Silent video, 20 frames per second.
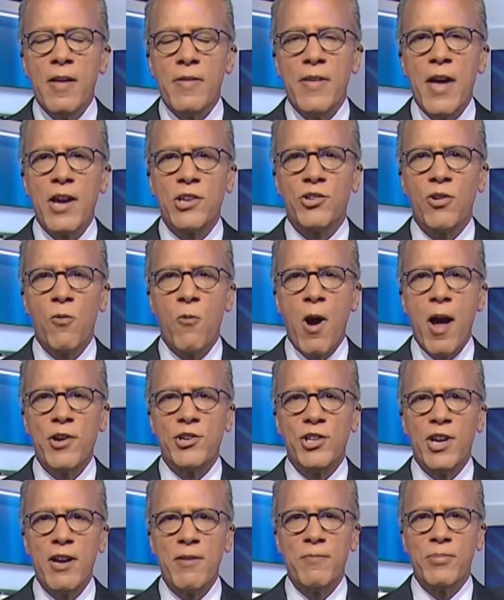Thanks for
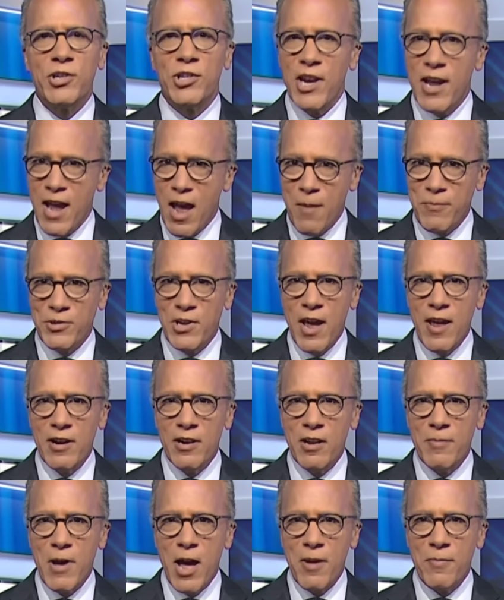watching. Stay
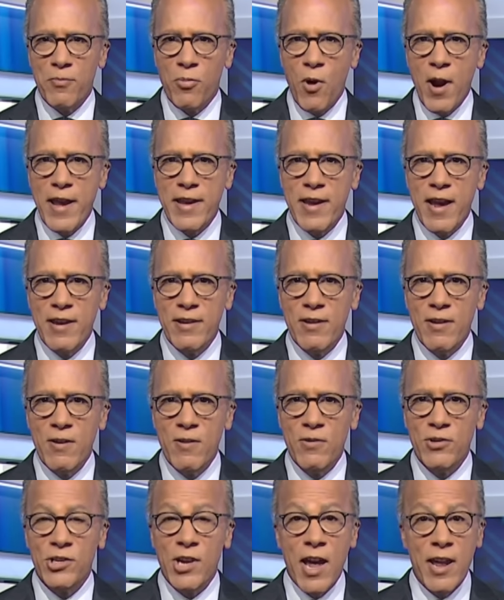updated about breaking
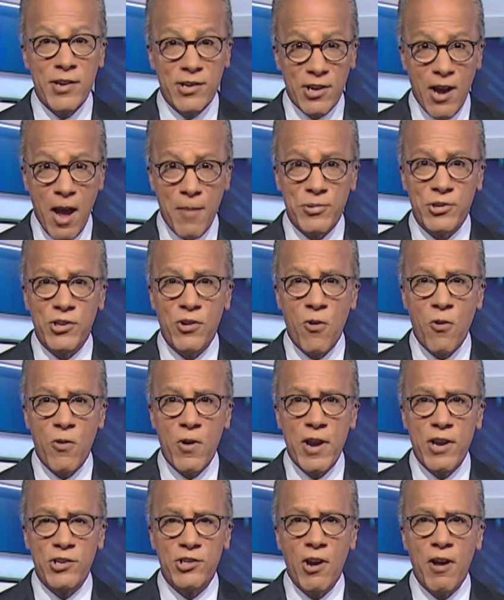news and top
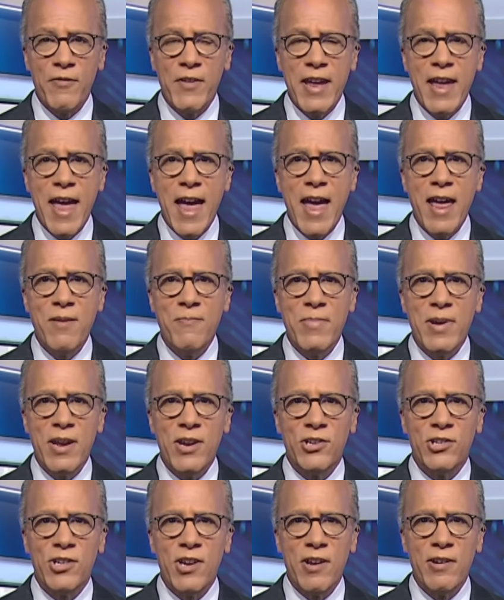stories on the
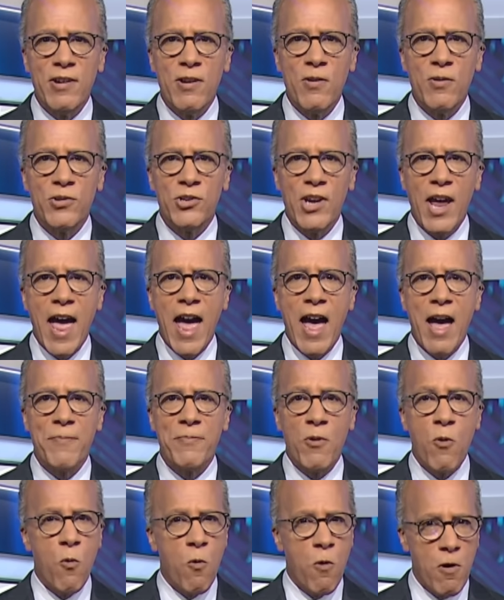NBC News
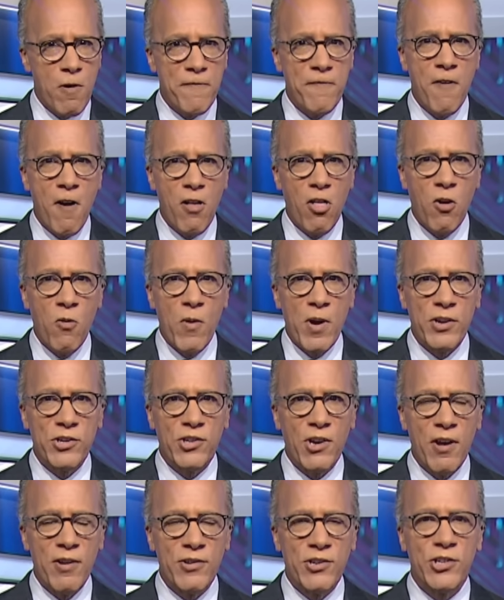app or follow
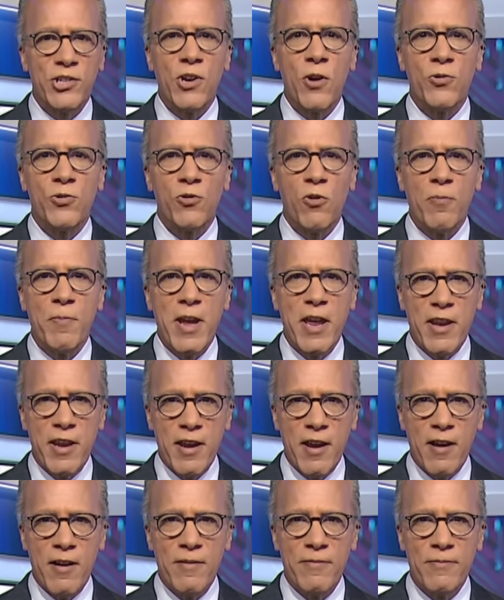us on social
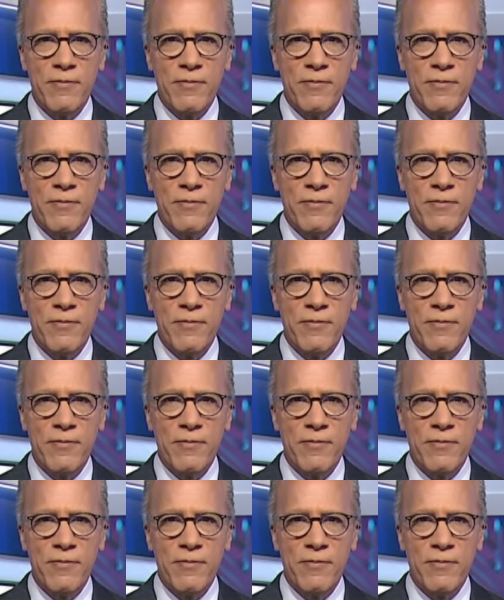media.